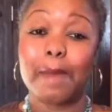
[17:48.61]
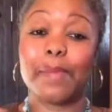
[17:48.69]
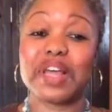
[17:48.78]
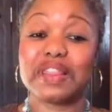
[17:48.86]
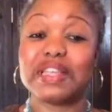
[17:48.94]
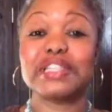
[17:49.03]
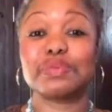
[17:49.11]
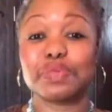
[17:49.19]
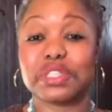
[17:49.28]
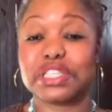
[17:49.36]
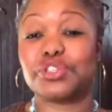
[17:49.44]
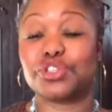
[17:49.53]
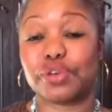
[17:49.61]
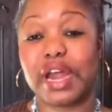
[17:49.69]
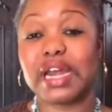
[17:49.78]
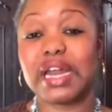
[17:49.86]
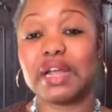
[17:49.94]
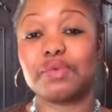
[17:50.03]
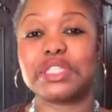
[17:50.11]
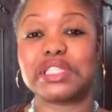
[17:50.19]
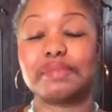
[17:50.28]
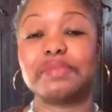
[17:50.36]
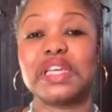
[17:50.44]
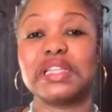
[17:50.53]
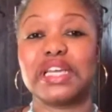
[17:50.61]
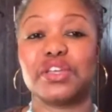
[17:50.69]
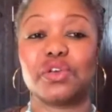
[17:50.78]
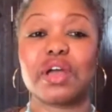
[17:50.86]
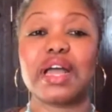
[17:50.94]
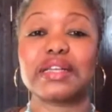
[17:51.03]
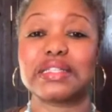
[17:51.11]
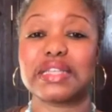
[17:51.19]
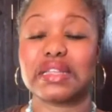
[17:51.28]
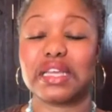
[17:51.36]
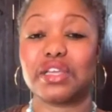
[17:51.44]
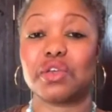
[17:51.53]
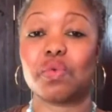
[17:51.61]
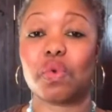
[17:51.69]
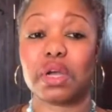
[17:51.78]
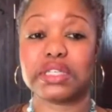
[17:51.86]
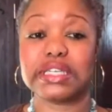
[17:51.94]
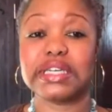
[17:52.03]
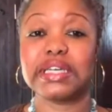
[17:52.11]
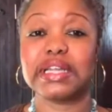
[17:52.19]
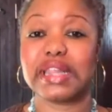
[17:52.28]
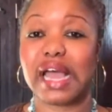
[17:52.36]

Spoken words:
but this training was something that you guys said that you wanted.